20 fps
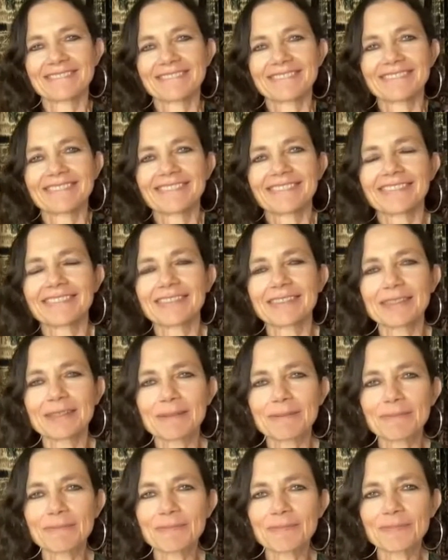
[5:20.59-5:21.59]

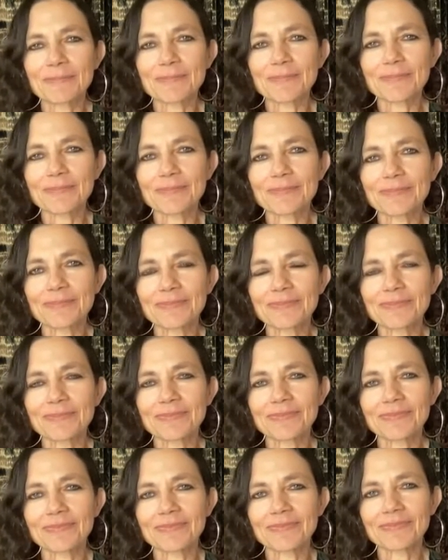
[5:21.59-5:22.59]

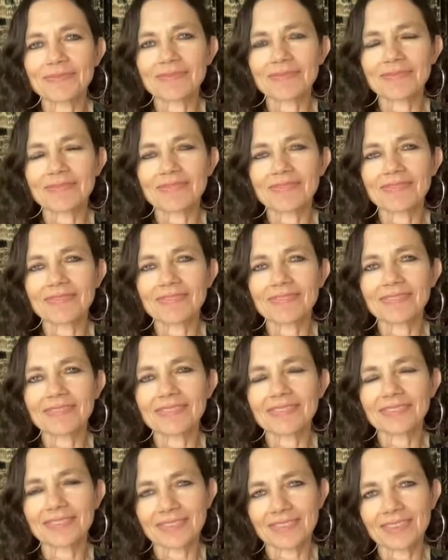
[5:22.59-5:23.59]

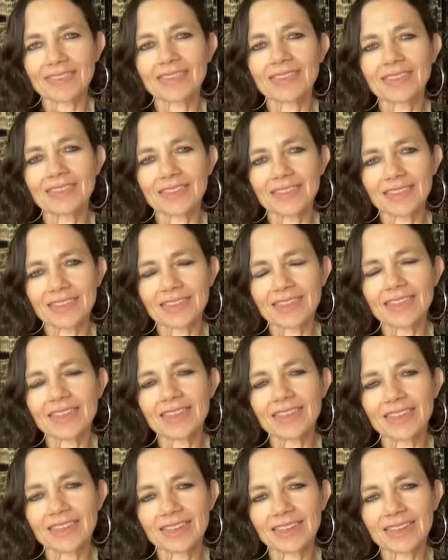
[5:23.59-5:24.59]

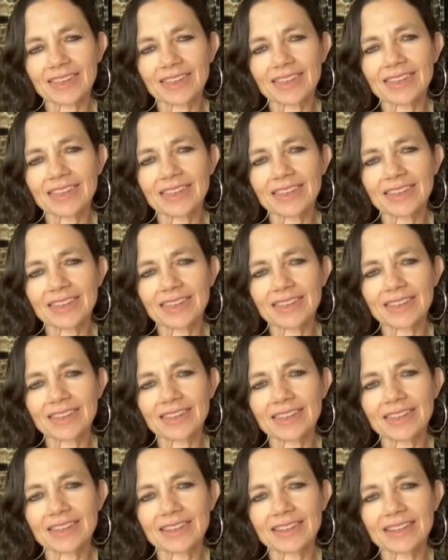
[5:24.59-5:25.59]

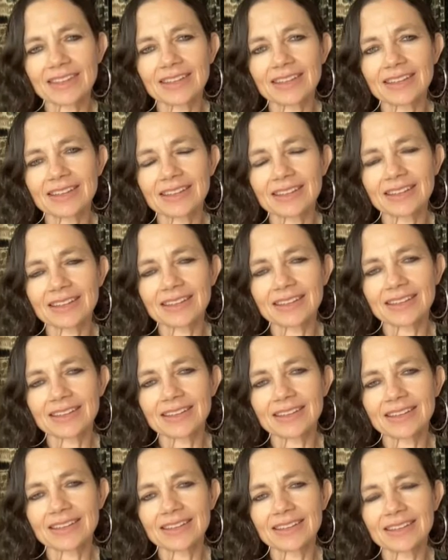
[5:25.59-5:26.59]
The person shown says nothing.